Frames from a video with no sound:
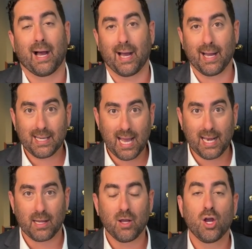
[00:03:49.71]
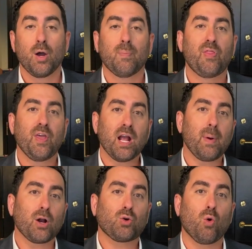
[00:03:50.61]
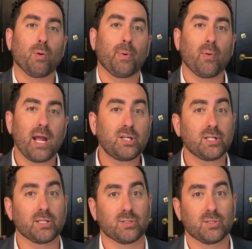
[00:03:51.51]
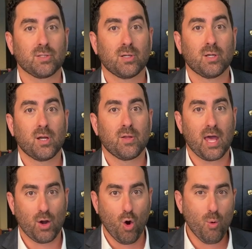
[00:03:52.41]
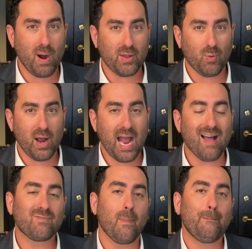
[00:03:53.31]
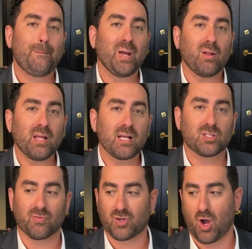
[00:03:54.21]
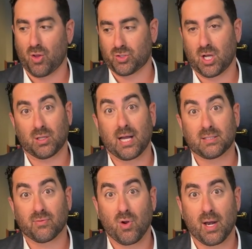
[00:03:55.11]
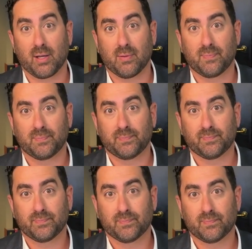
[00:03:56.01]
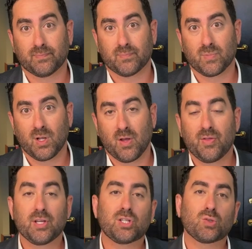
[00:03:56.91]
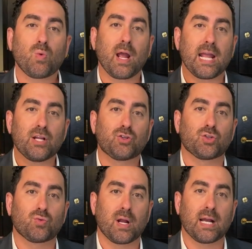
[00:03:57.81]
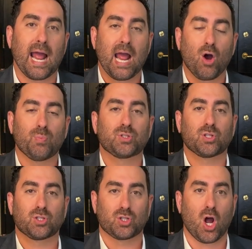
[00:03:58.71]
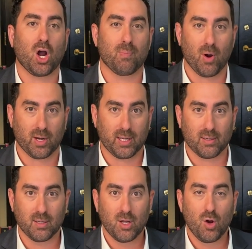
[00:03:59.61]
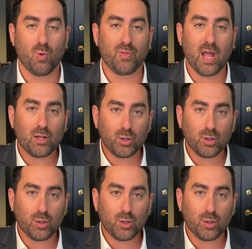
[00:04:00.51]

I get it. But think about corporations that, oh, by the way, have billions of dollars on lines of credit. This is why interest rate helps the stock market. When they